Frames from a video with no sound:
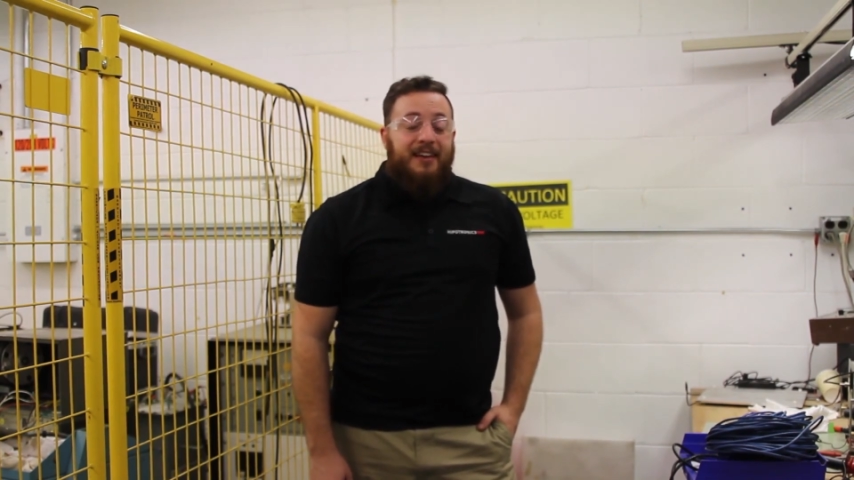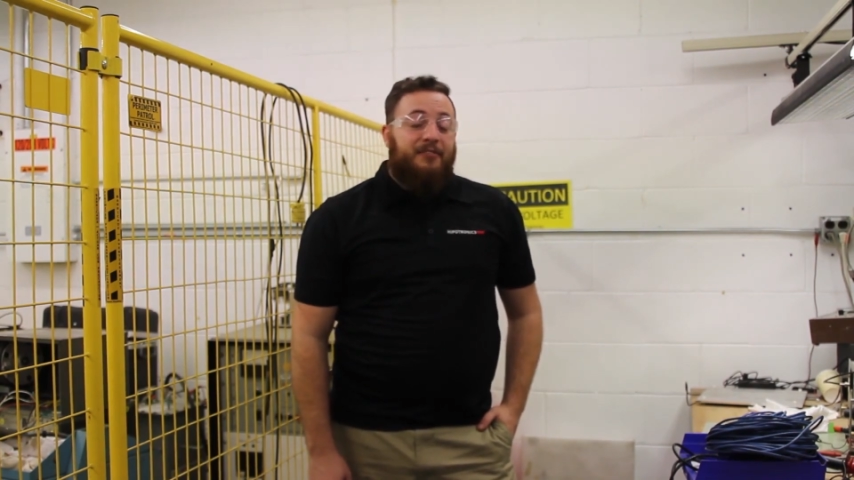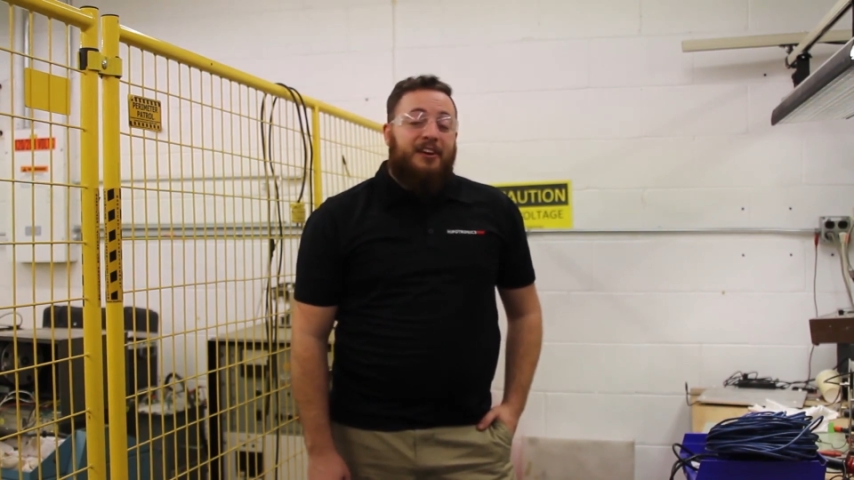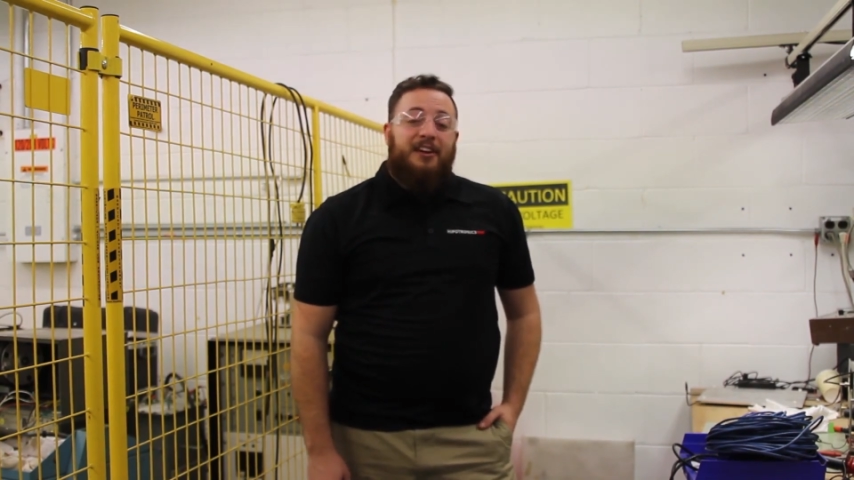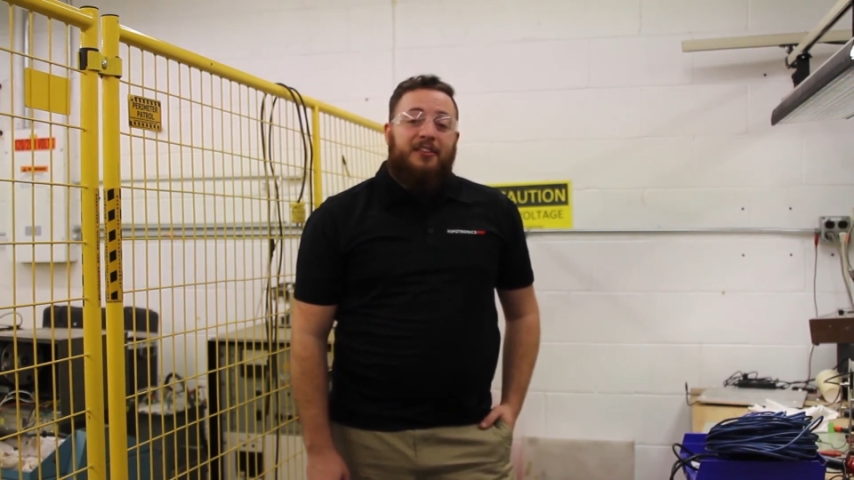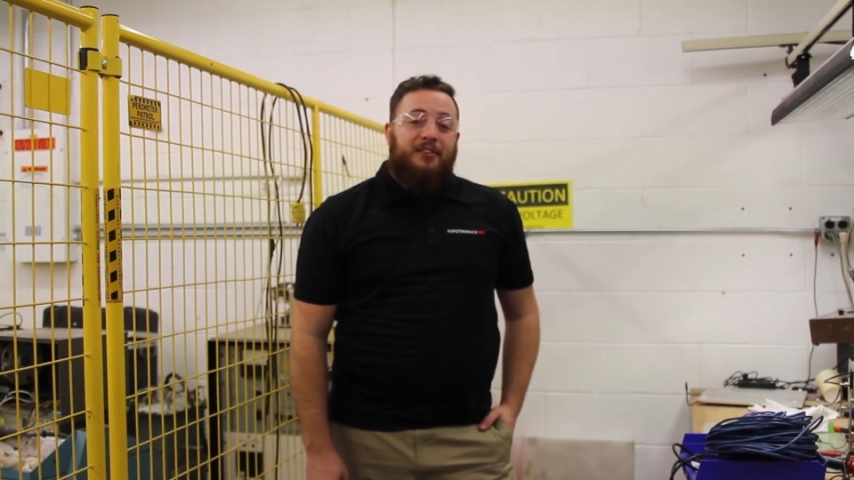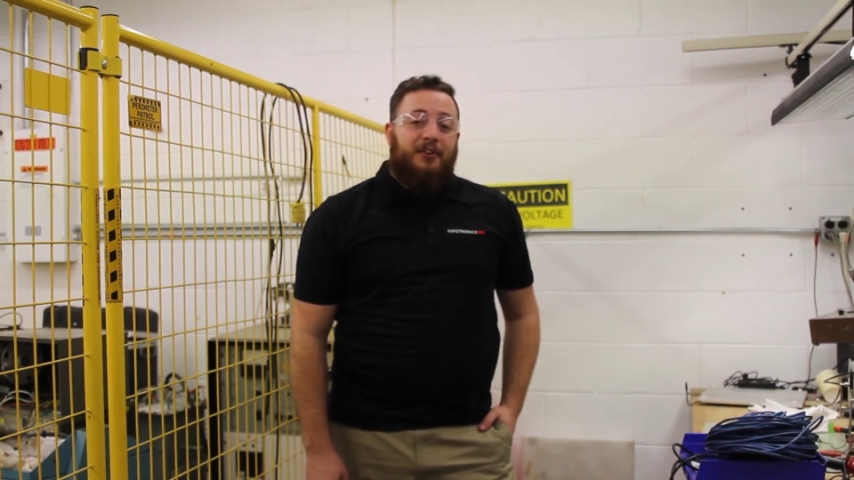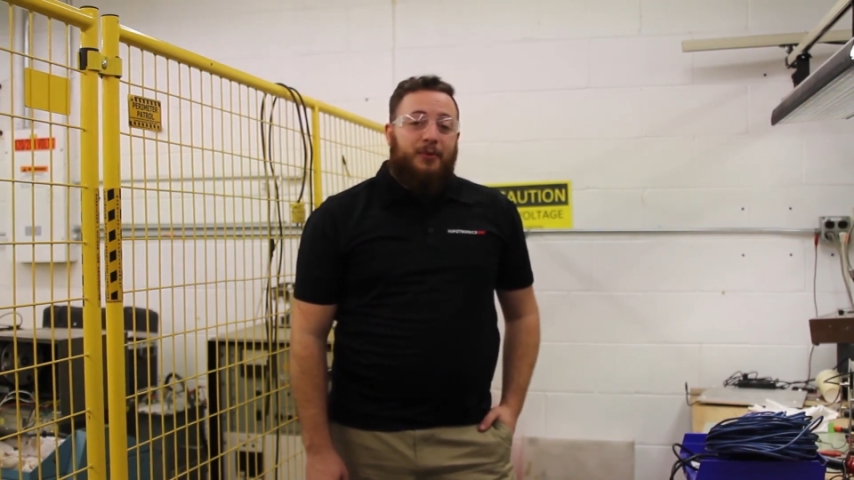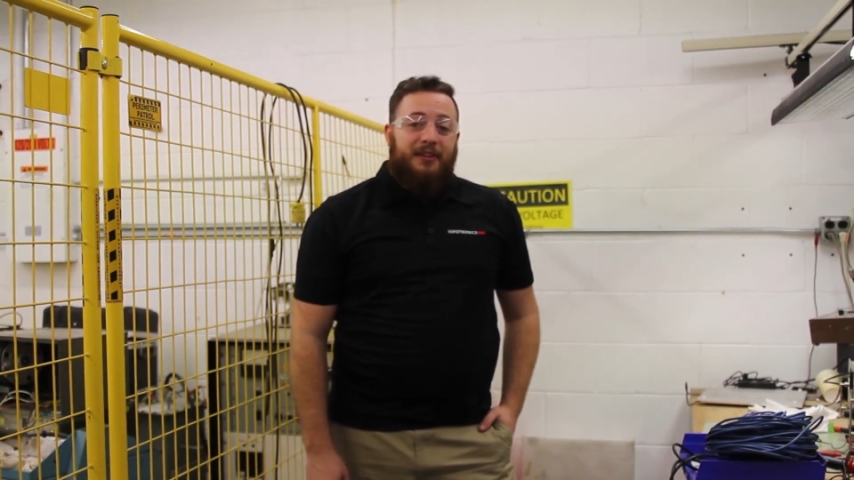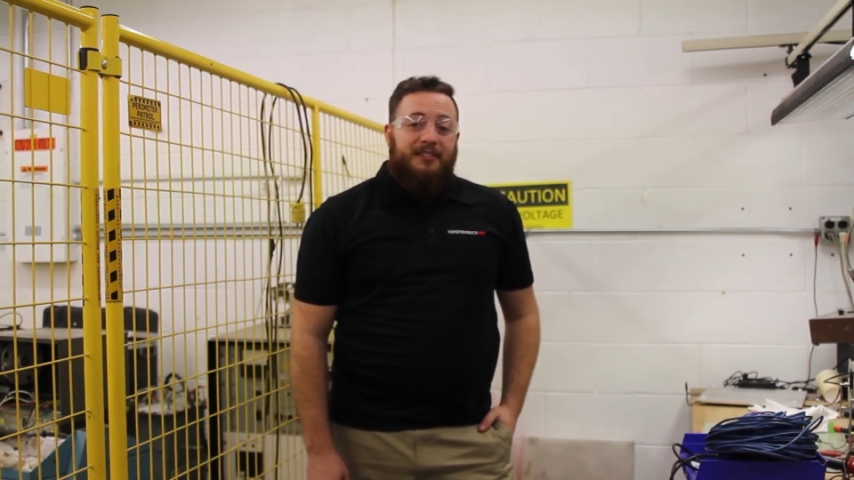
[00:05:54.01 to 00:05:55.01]
For any other
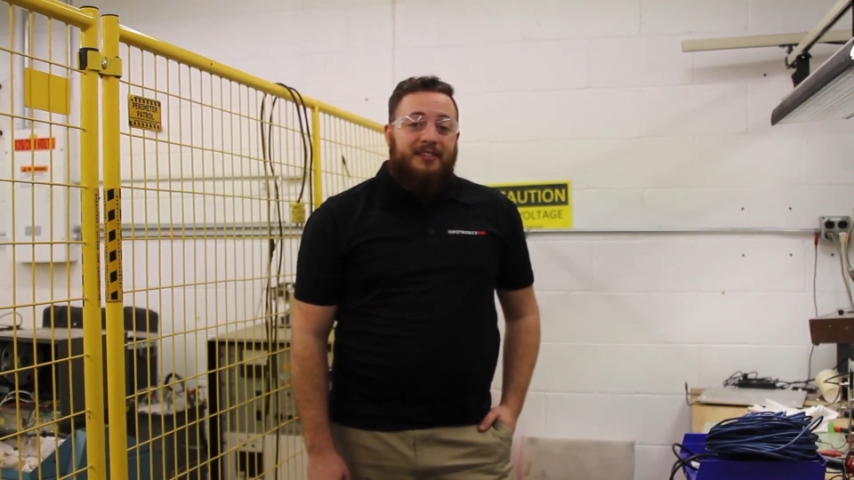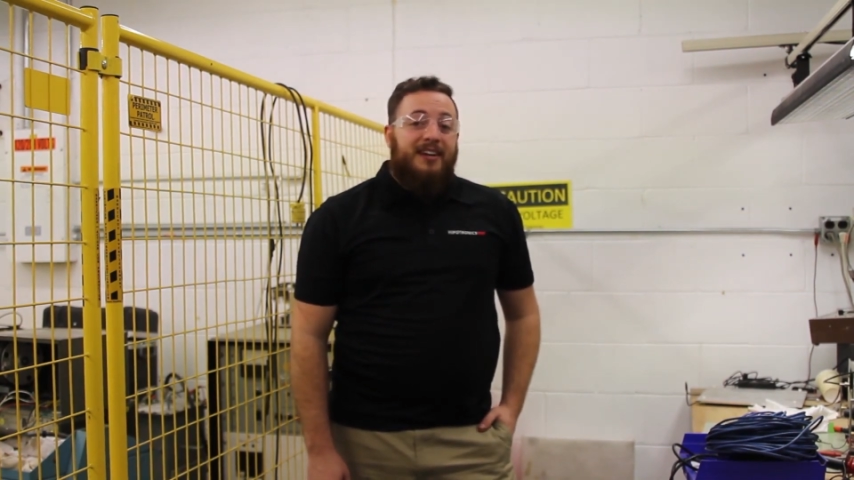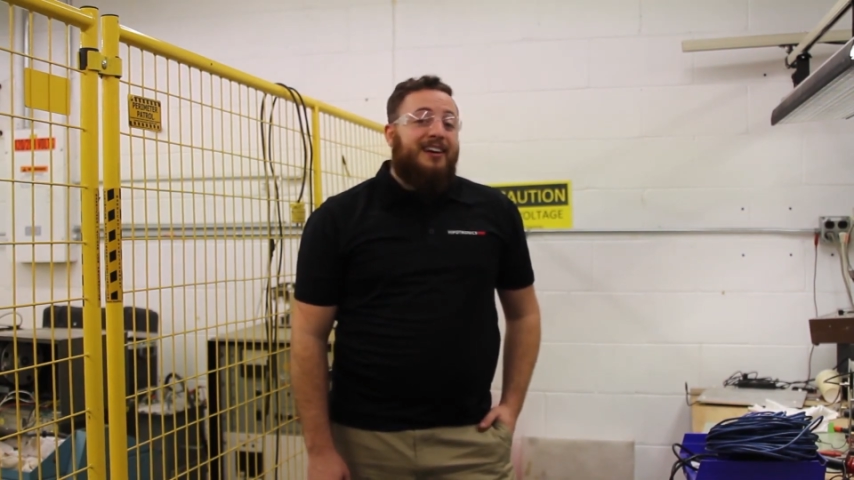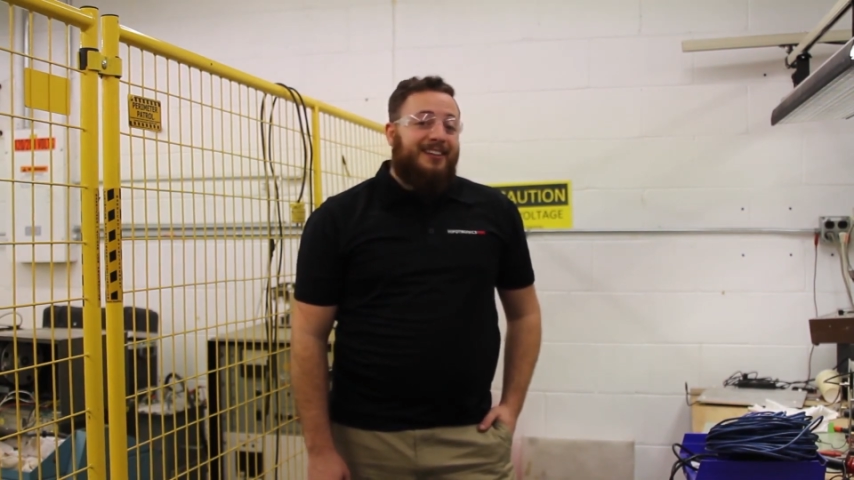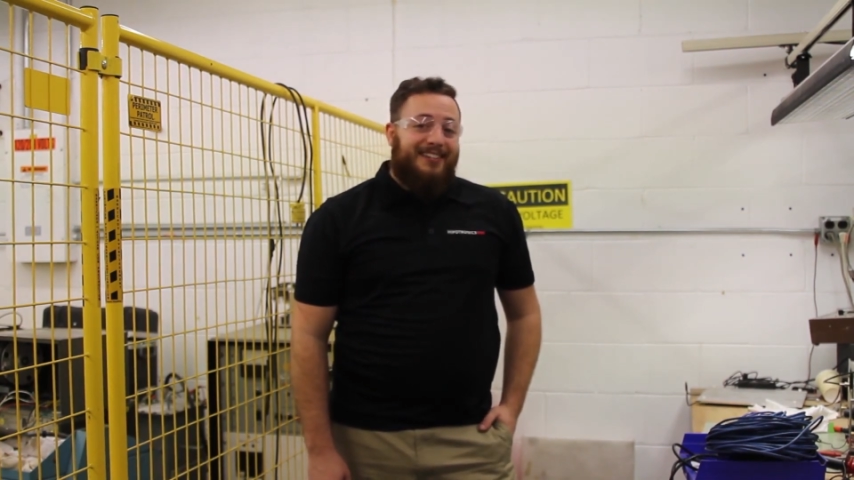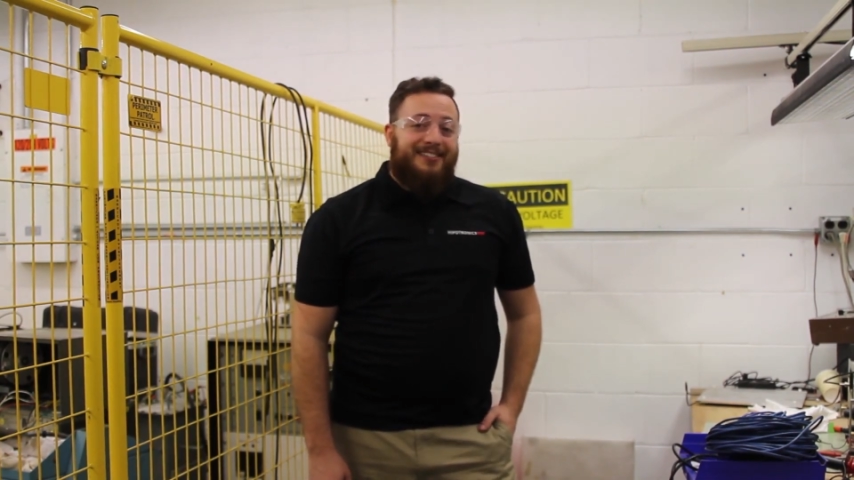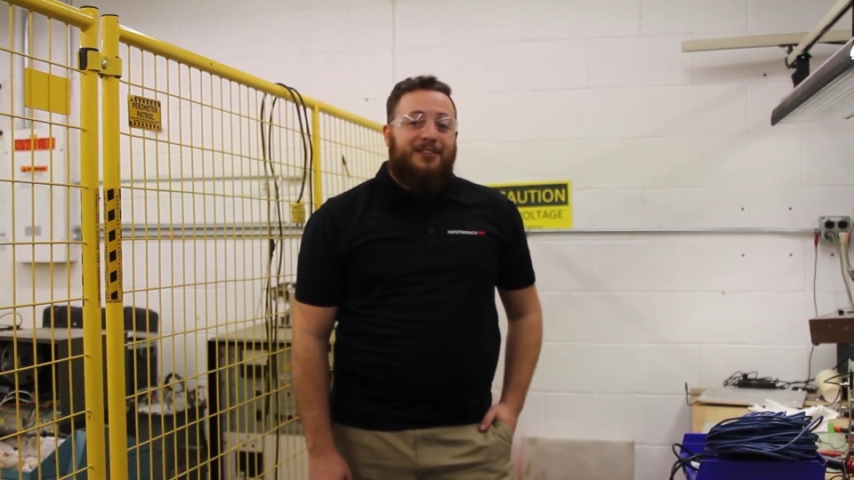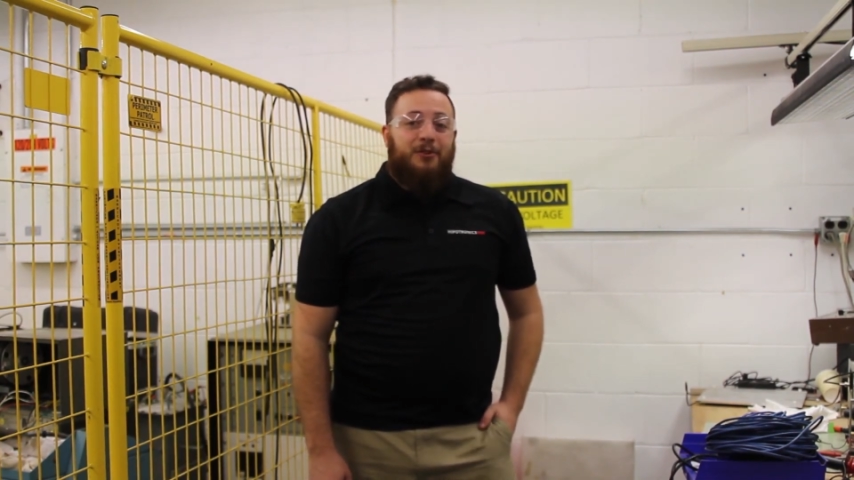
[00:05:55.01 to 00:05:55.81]
inquiries, contact your